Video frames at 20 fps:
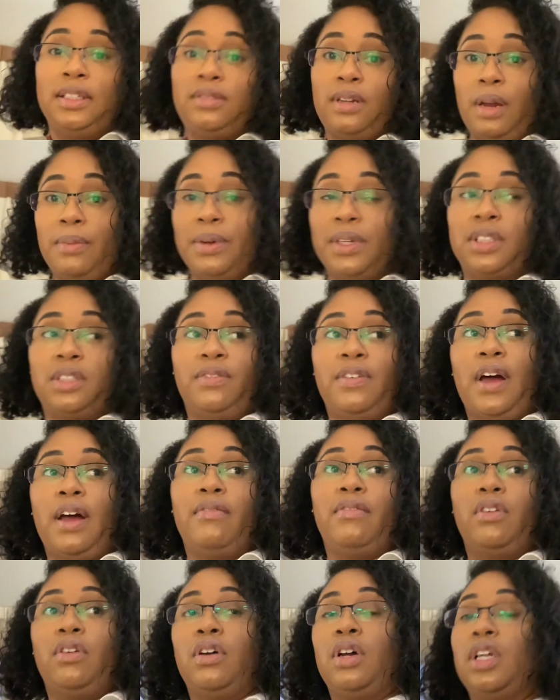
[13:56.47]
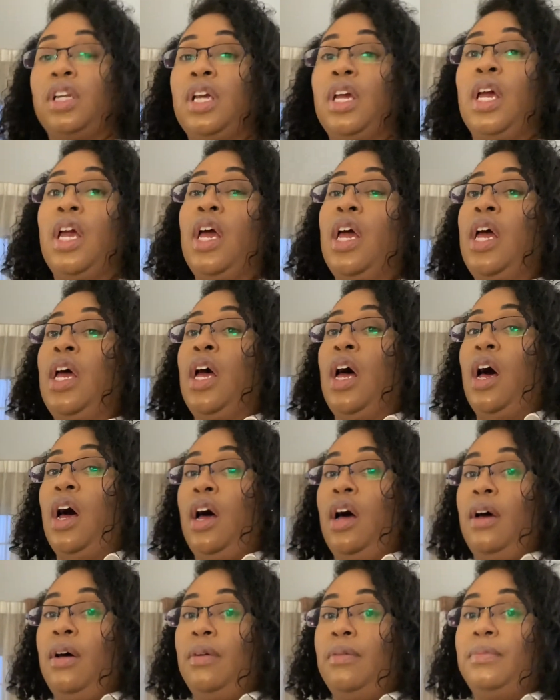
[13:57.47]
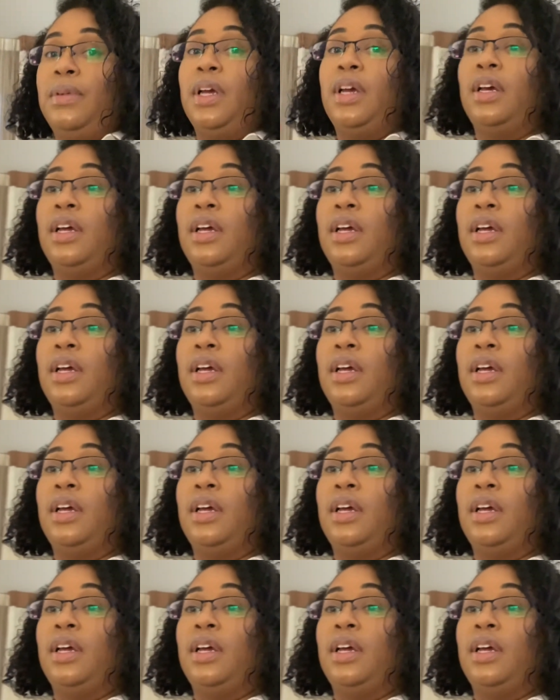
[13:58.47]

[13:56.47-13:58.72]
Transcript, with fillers: what I've been surviving on.